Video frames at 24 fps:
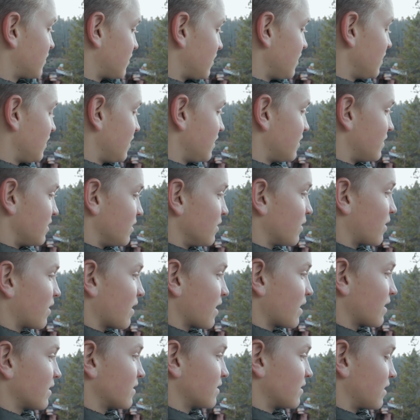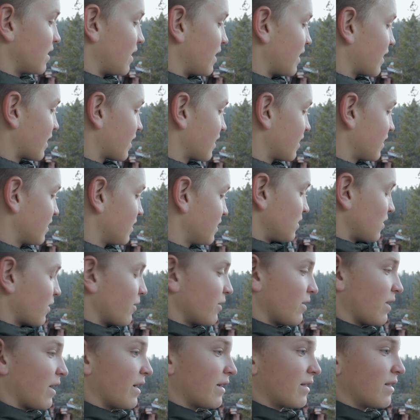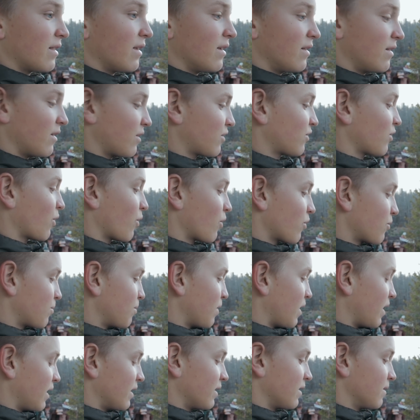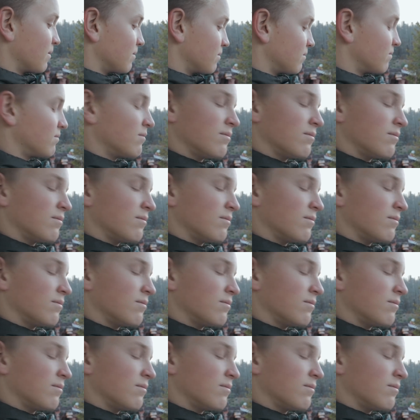see these new things and like learn like the stories behind them.